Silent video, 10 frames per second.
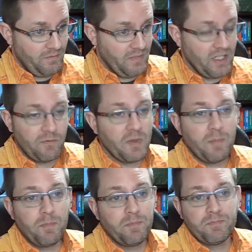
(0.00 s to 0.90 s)
And if
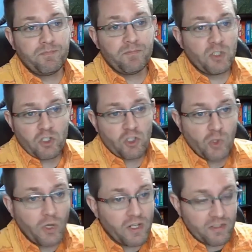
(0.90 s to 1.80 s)
we
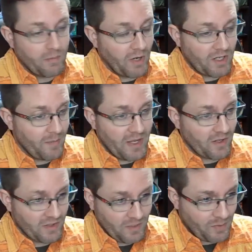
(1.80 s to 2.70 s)
destroy some market
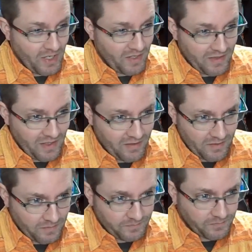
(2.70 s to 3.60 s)
makers in the
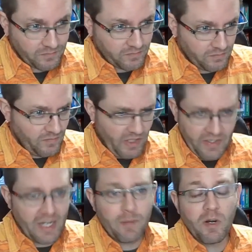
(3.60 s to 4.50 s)
process,
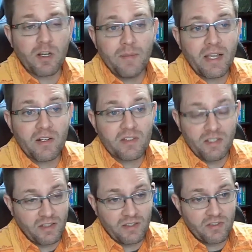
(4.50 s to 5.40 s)
any market makers
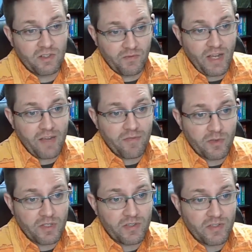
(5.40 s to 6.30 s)
that survive
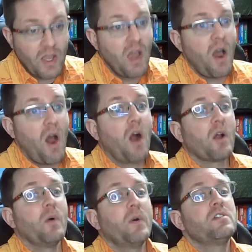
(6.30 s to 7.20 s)
through this are
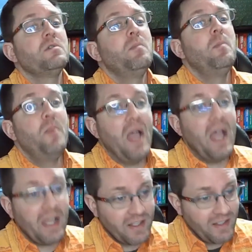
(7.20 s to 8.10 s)
going to
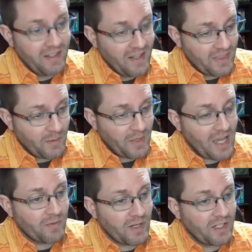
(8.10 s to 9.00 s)
beg that we
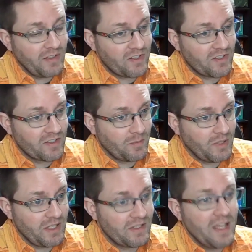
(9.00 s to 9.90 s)
have regulations in
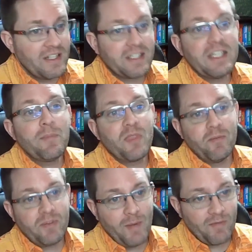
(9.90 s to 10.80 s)
place to keep
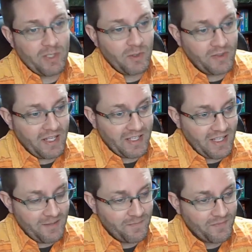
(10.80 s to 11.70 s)
them from ever doing that again.